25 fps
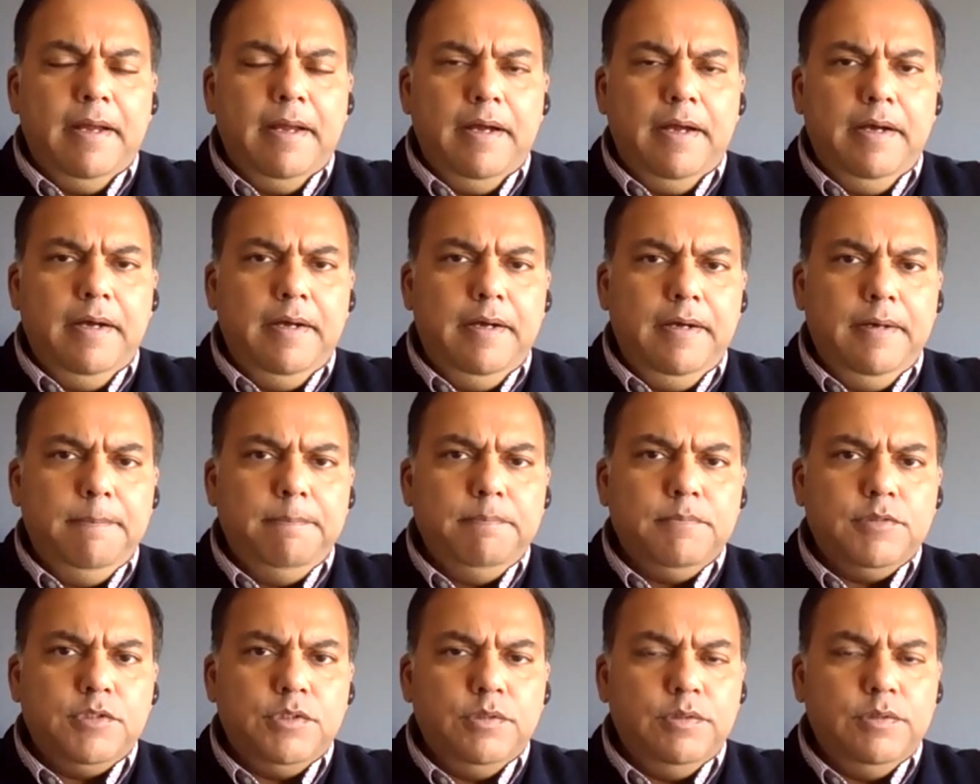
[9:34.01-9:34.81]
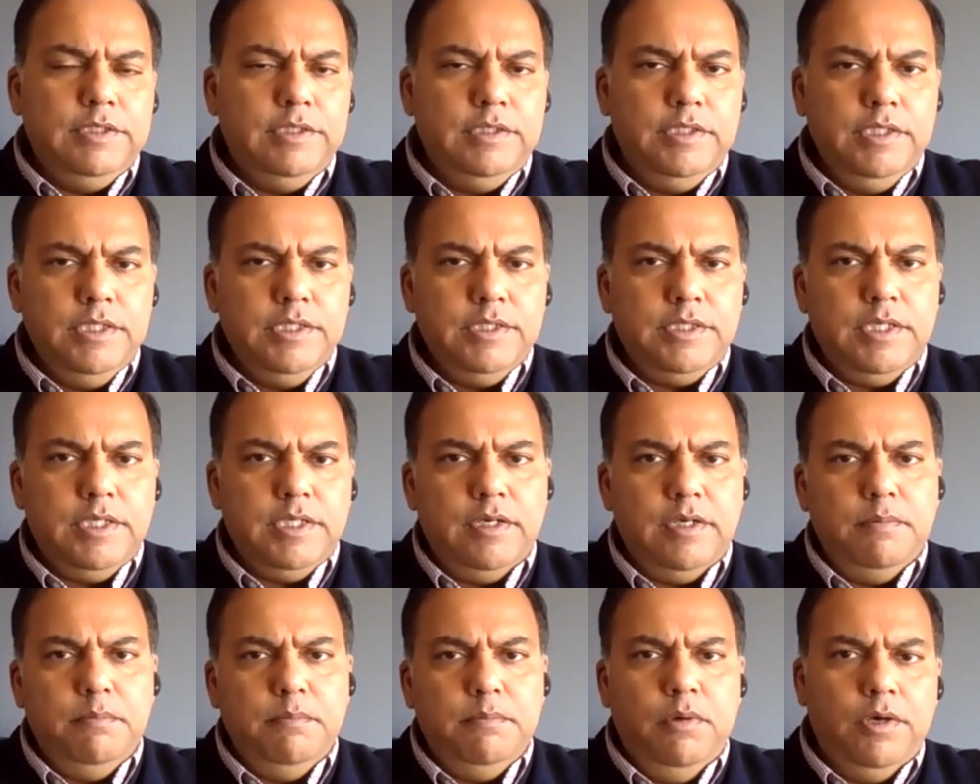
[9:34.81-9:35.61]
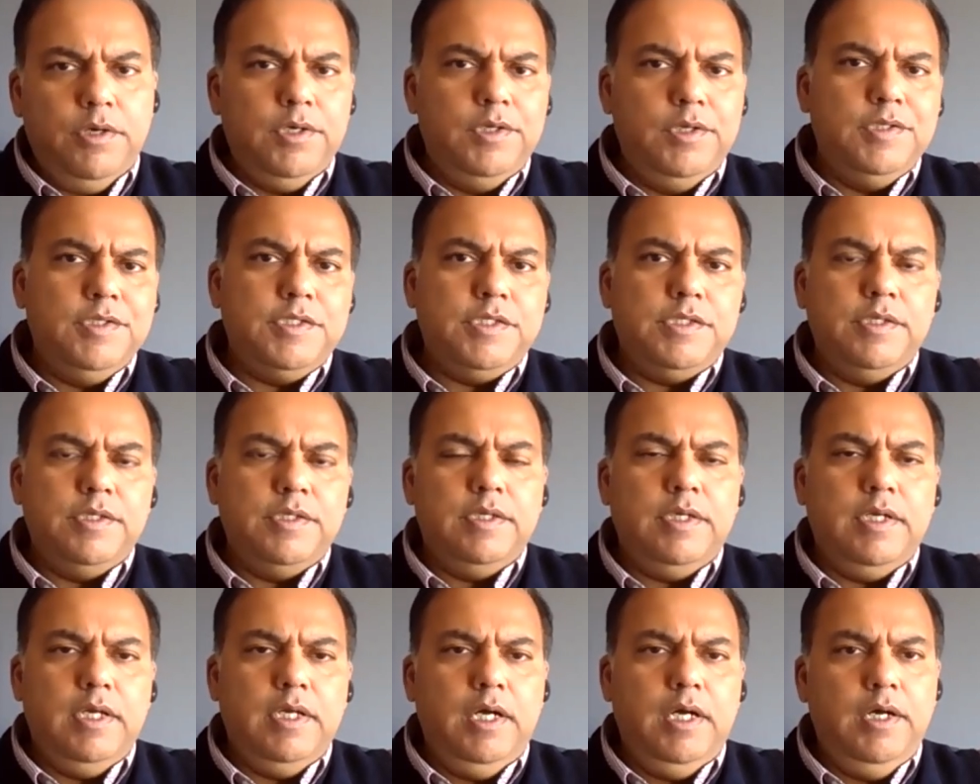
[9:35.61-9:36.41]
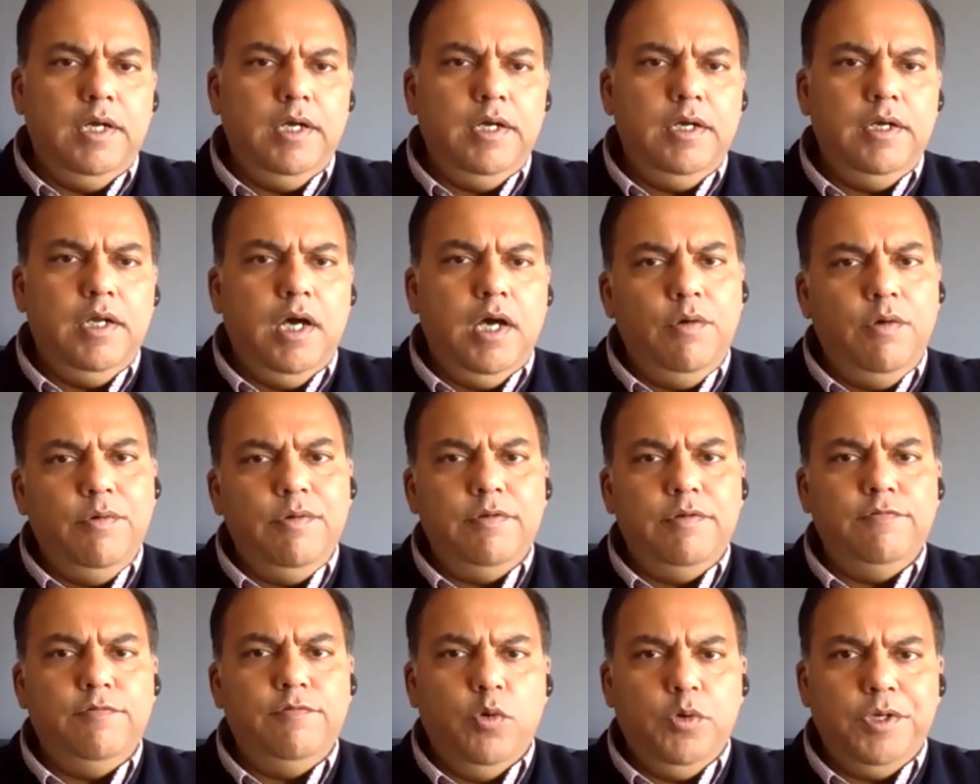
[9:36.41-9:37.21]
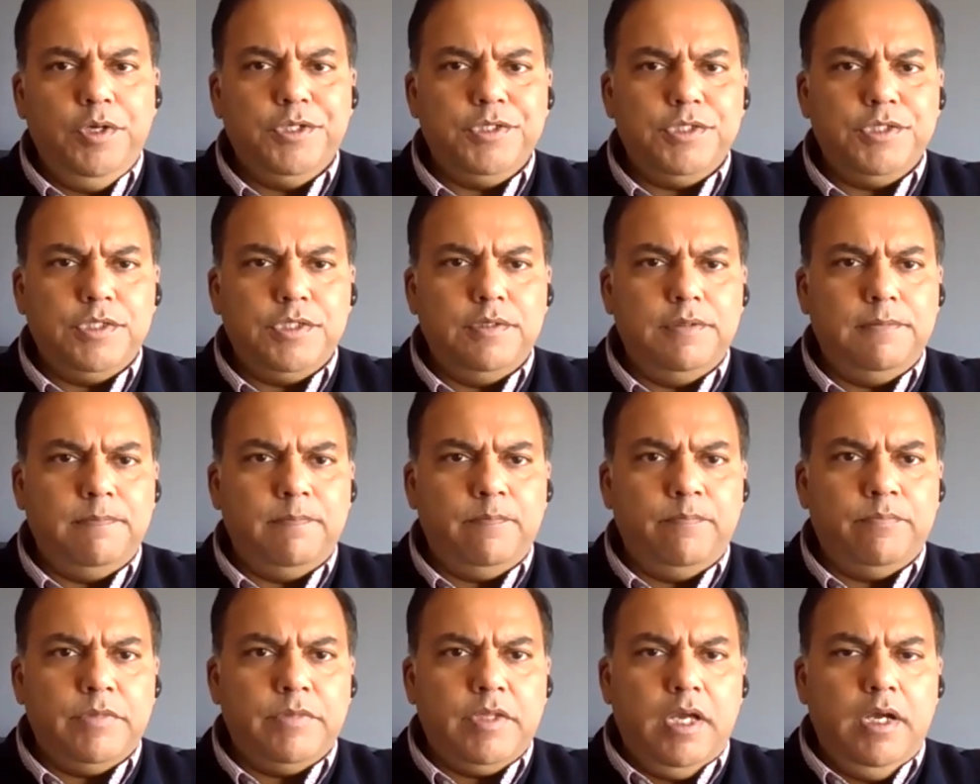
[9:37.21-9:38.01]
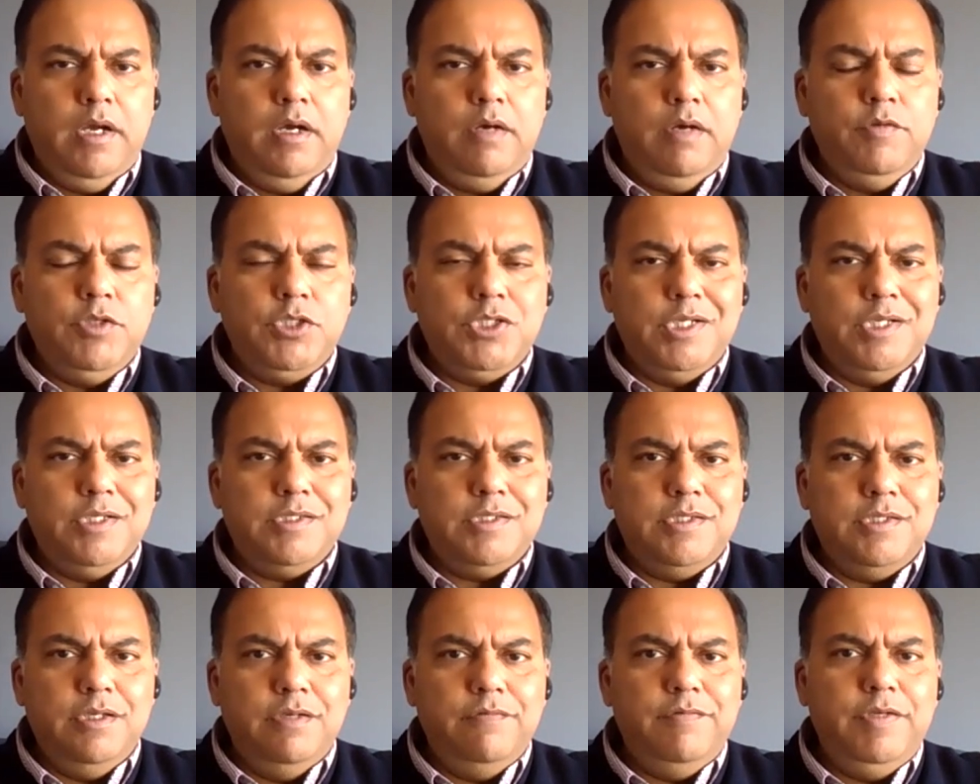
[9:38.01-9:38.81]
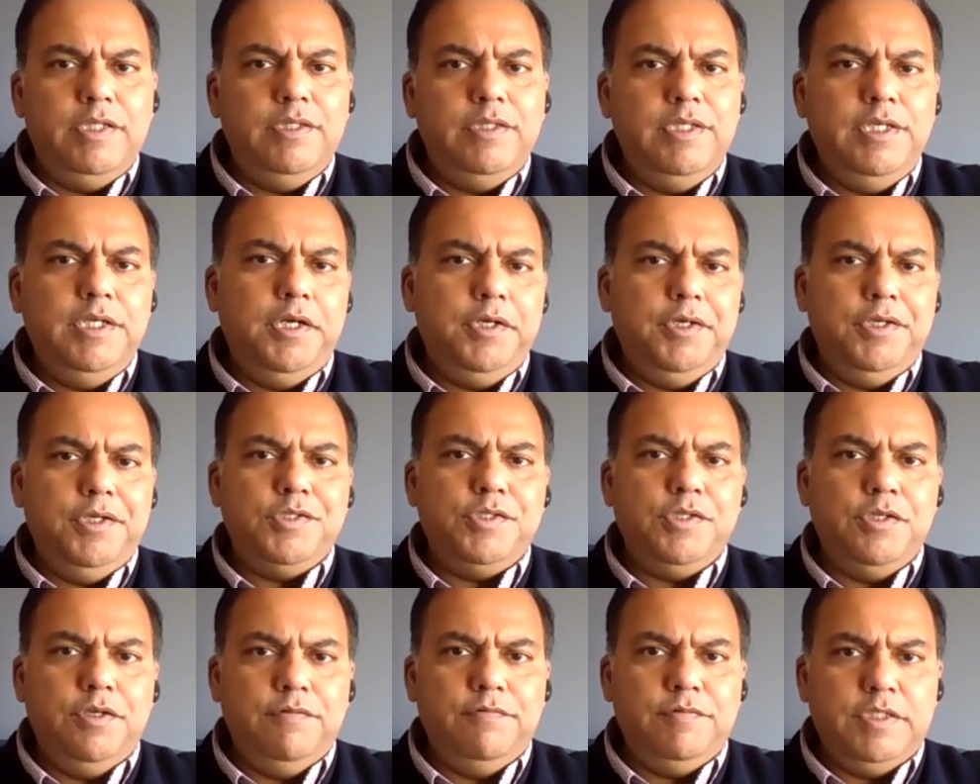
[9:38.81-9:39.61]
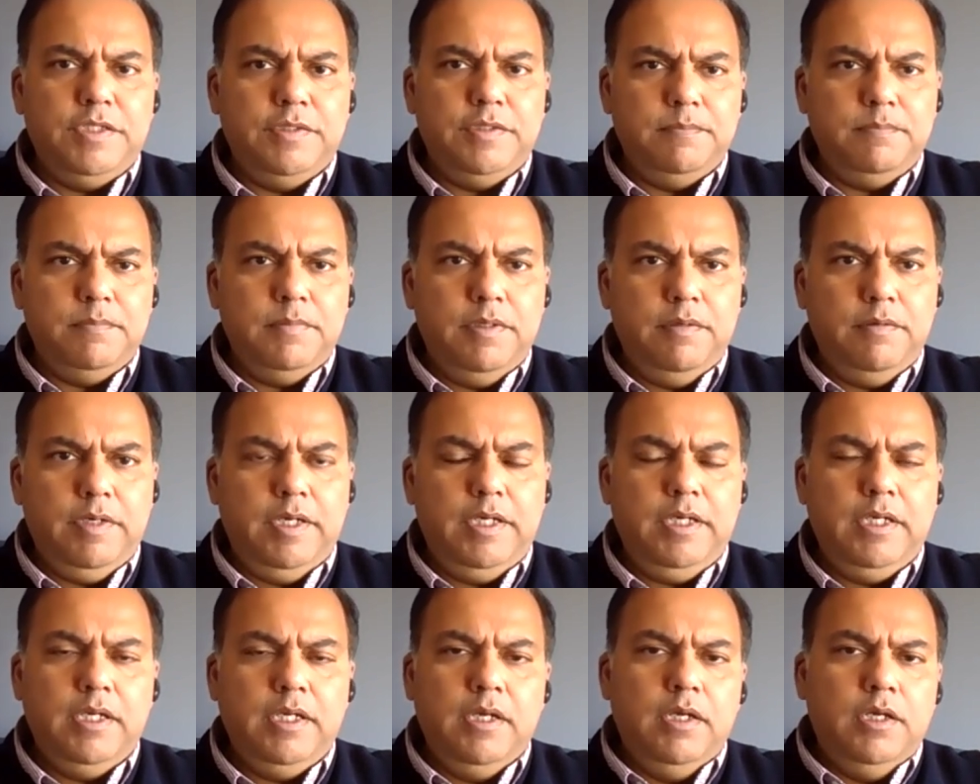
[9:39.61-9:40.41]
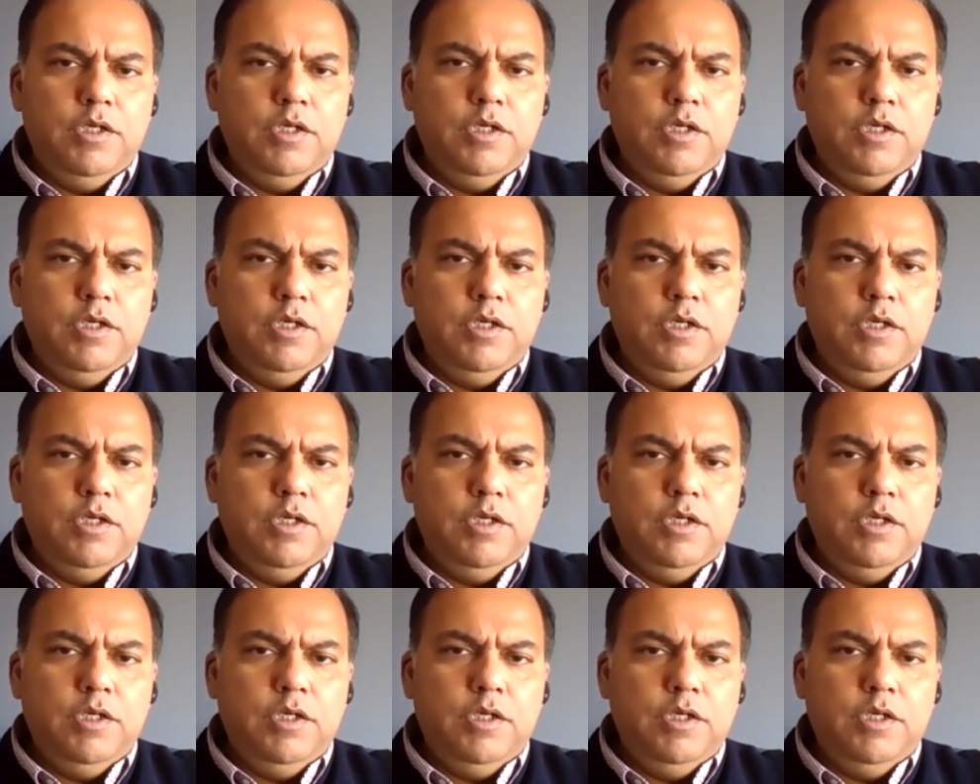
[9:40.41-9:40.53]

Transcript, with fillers: Um, so these kind of models are now in focus uh, which are serving the underserved, right?